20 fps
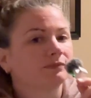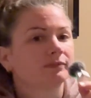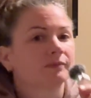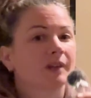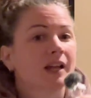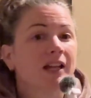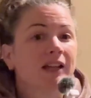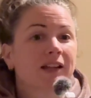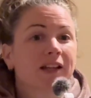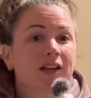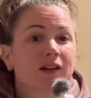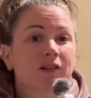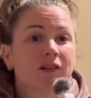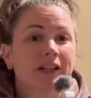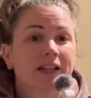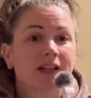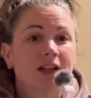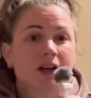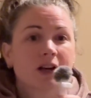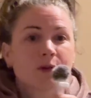
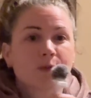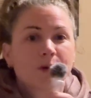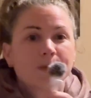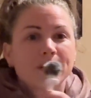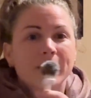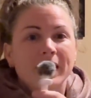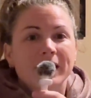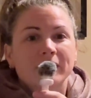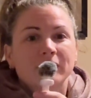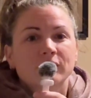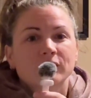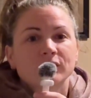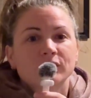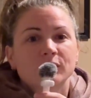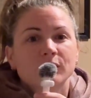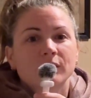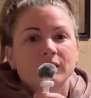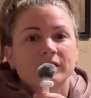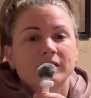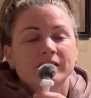literally, look, we're behind closed
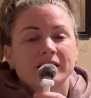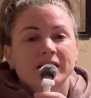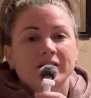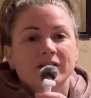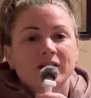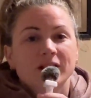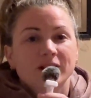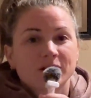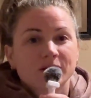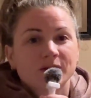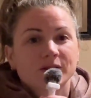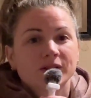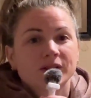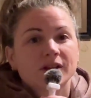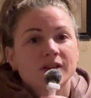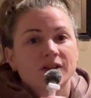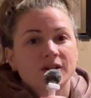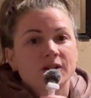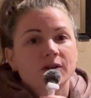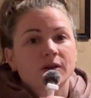doors. Eva
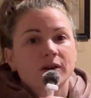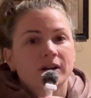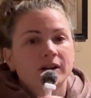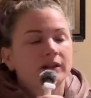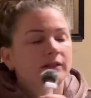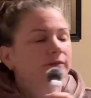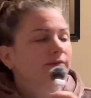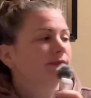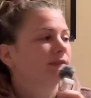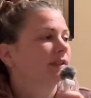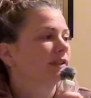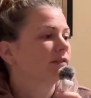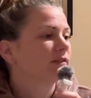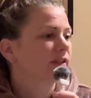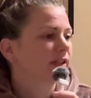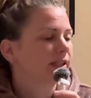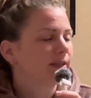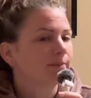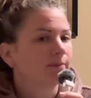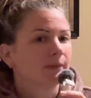closed the door,
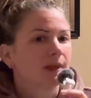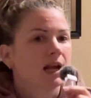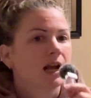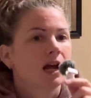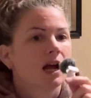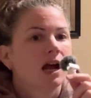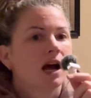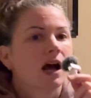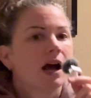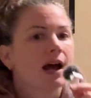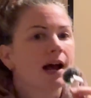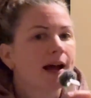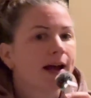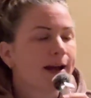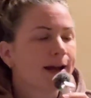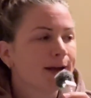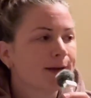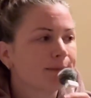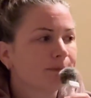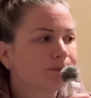literally.
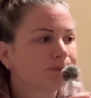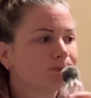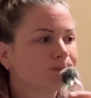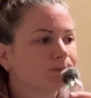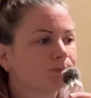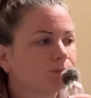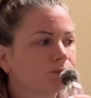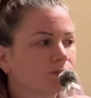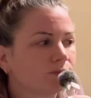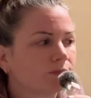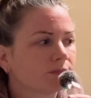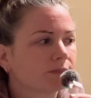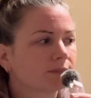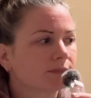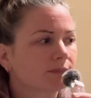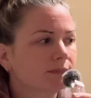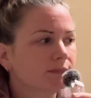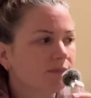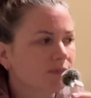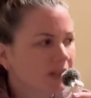So
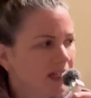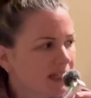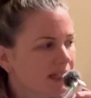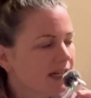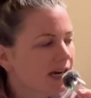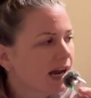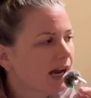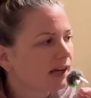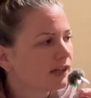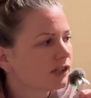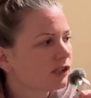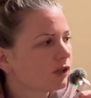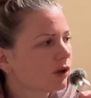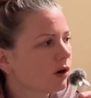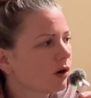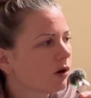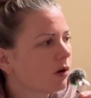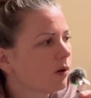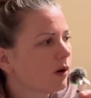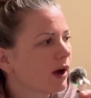
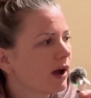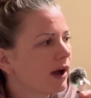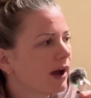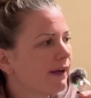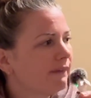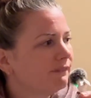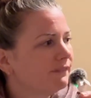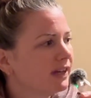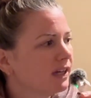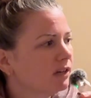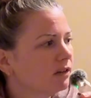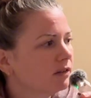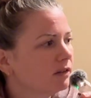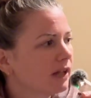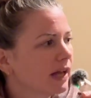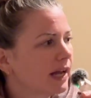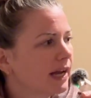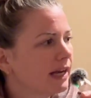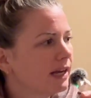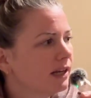I feel
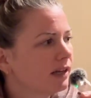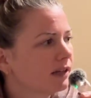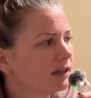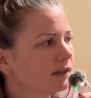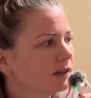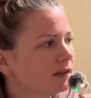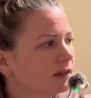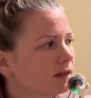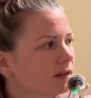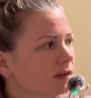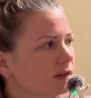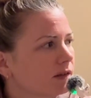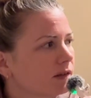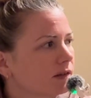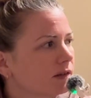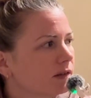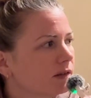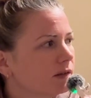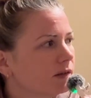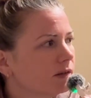like
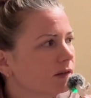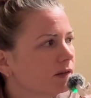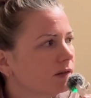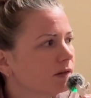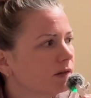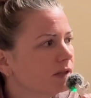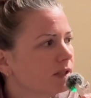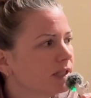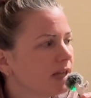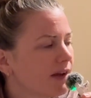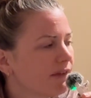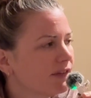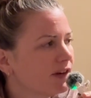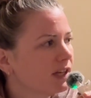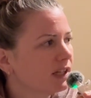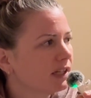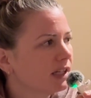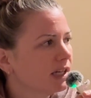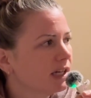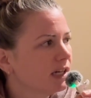
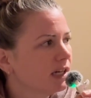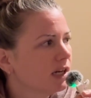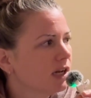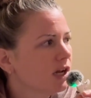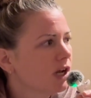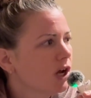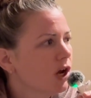definitely